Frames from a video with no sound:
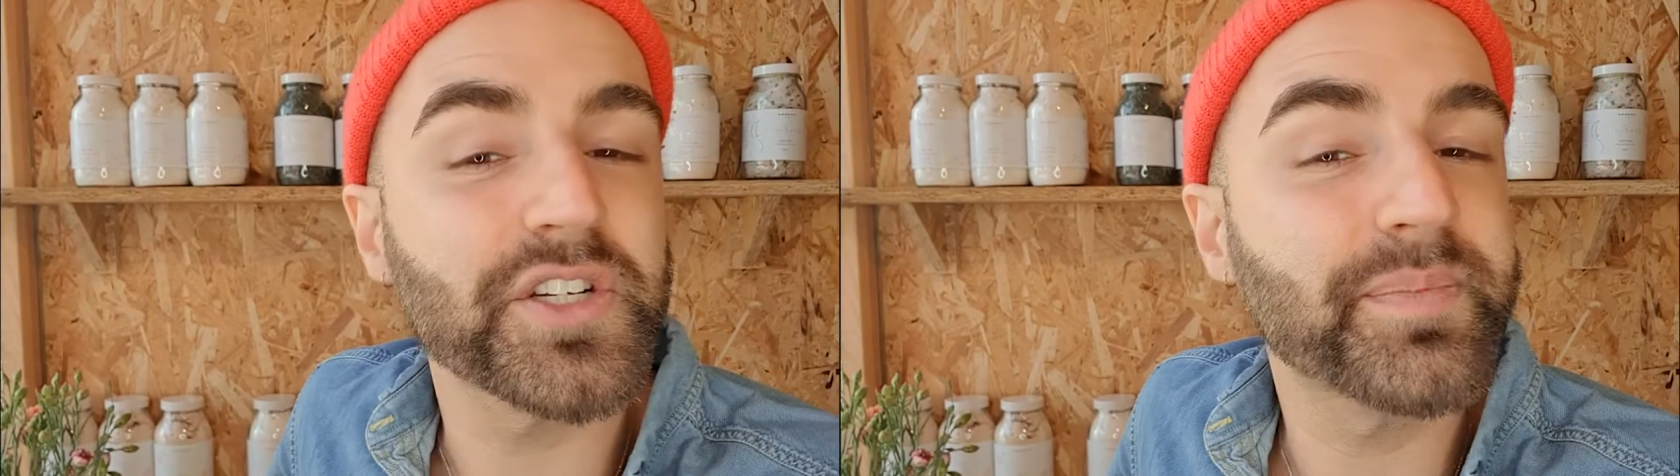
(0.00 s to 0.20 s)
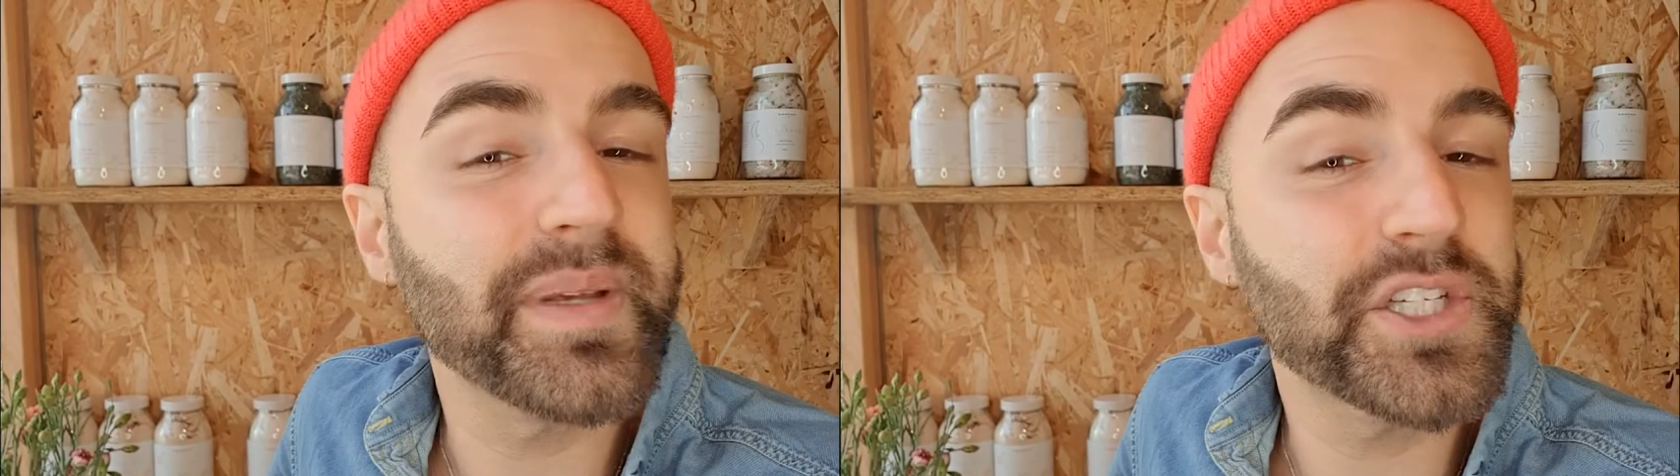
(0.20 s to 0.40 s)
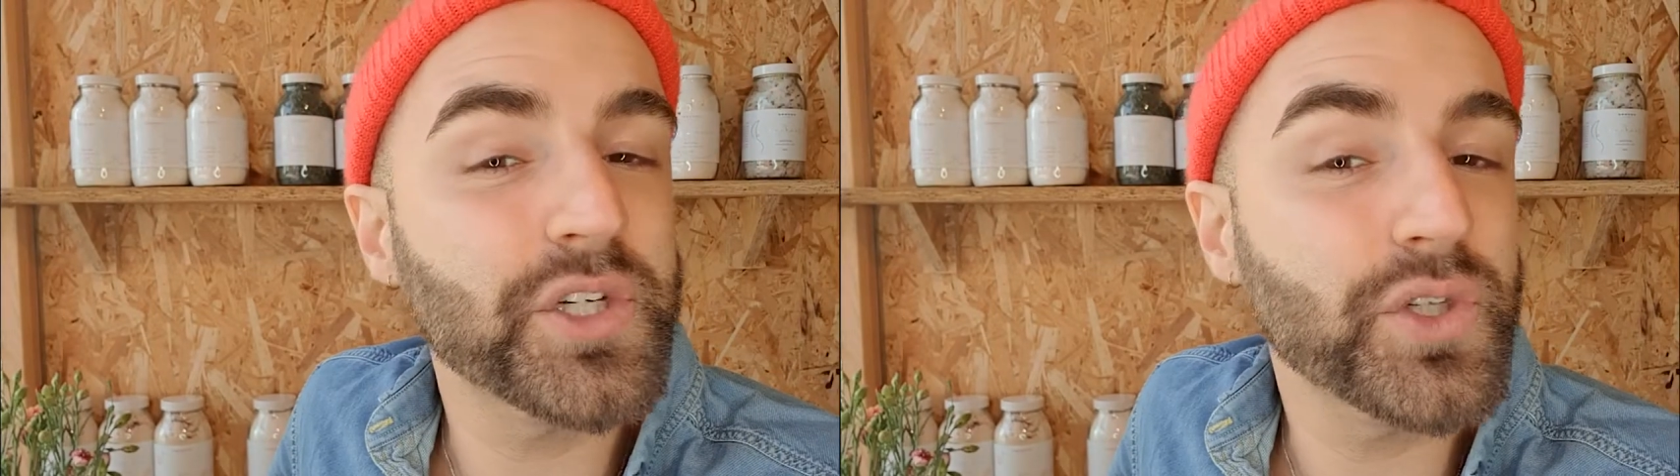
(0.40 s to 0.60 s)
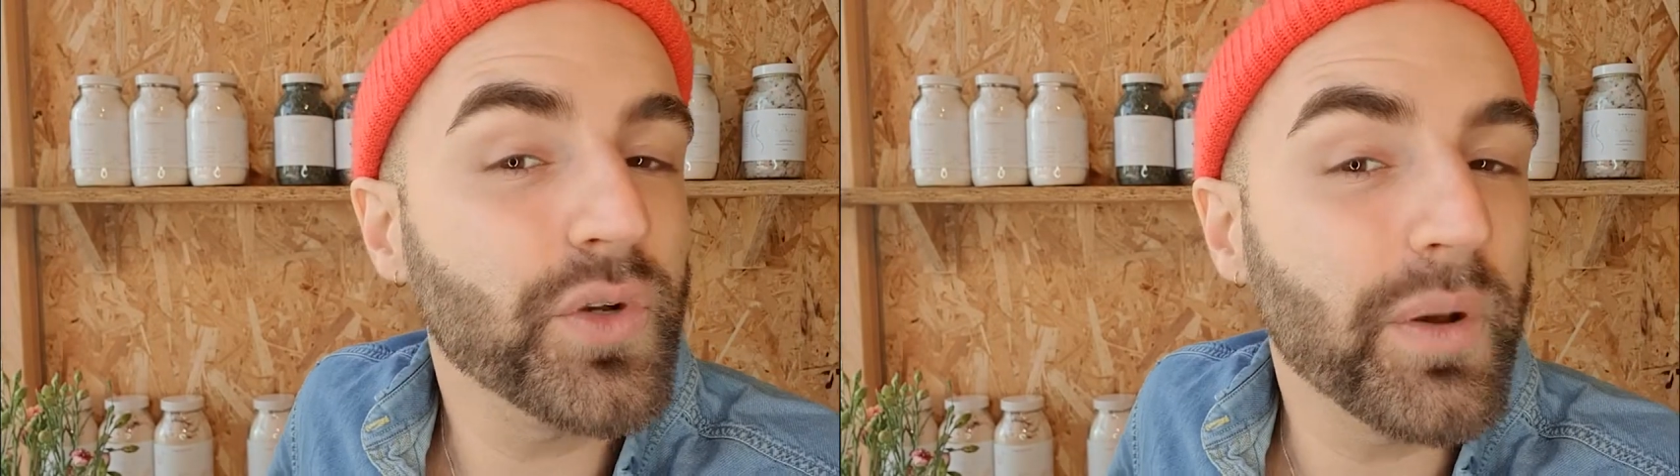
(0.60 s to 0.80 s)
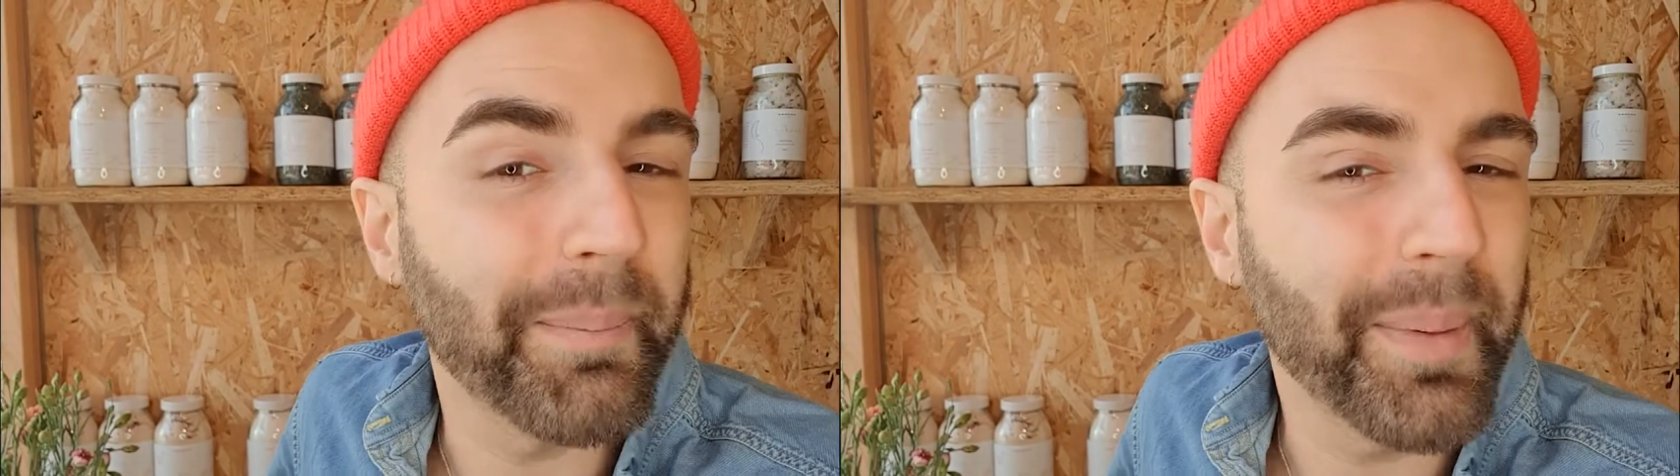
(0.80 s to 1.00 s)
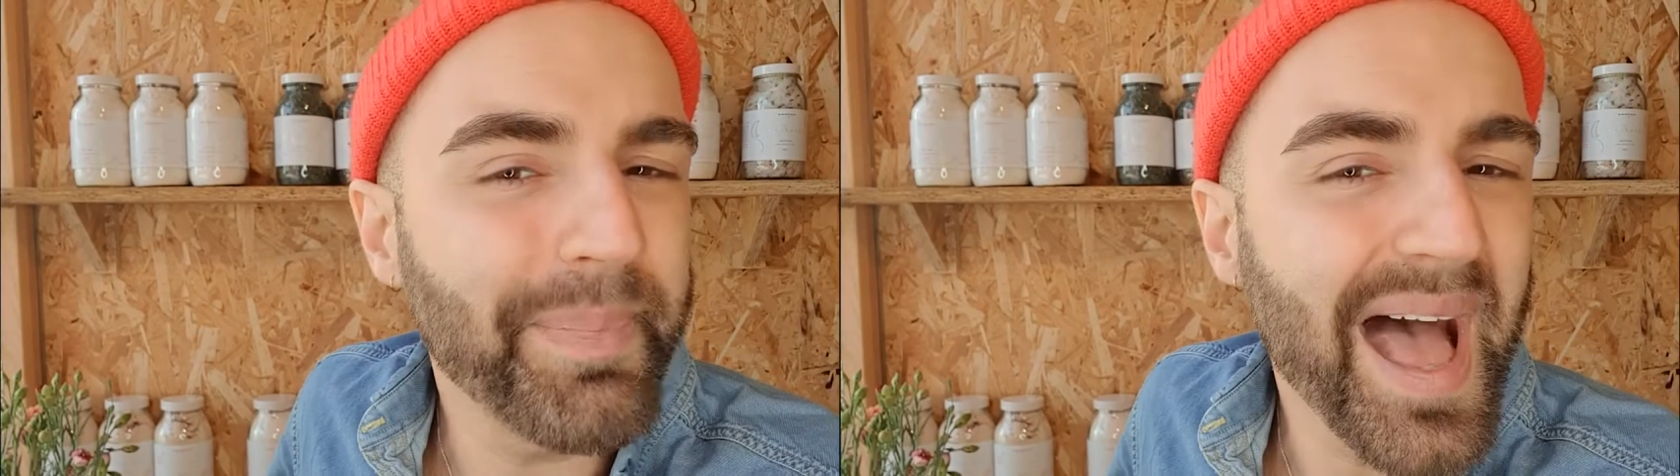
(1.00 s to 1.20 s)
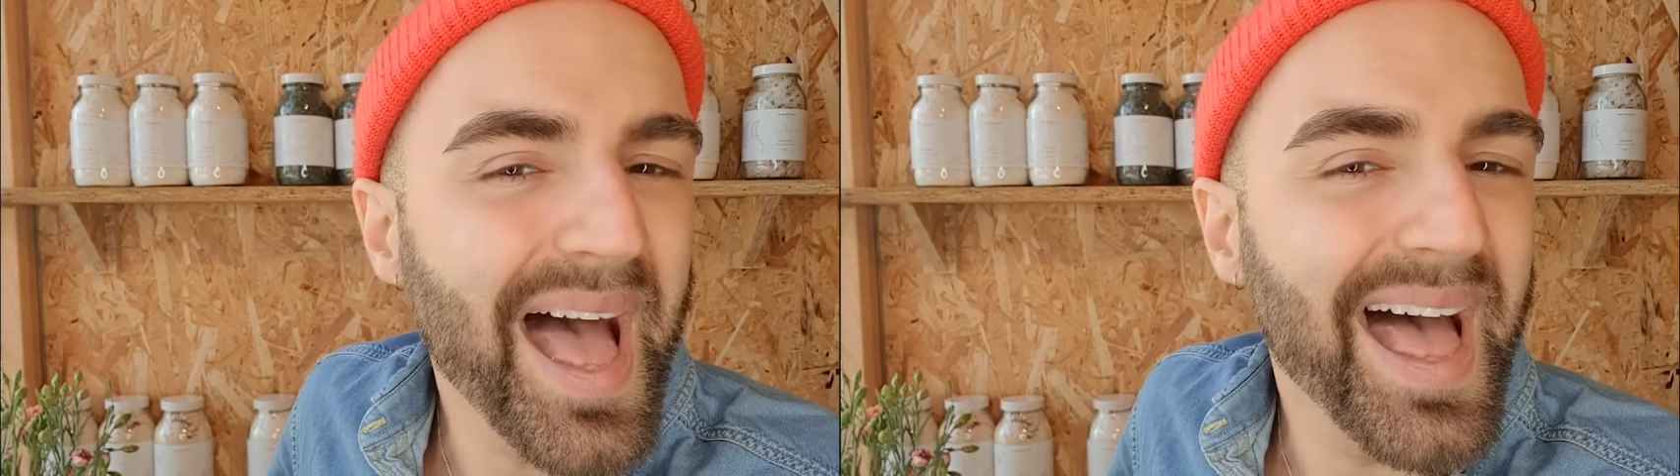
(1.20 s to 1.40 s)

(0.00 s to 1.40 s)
shall speak to you soon. Bye-bye.